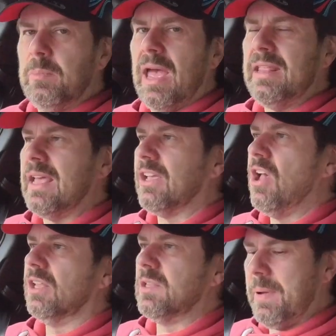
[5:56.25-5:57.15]
buying that
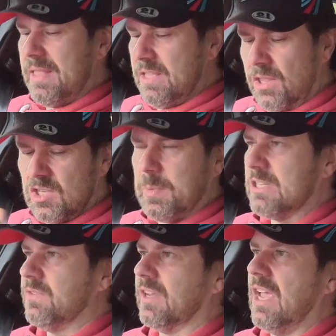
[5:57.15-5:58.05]
car, depending on the
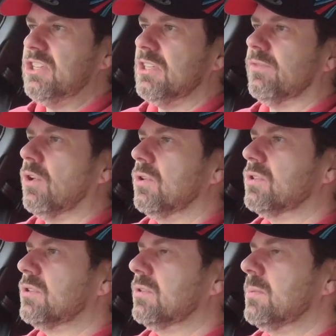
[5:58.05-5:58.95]
specification, of
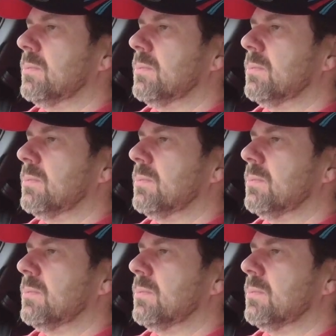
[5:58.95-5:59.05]
course.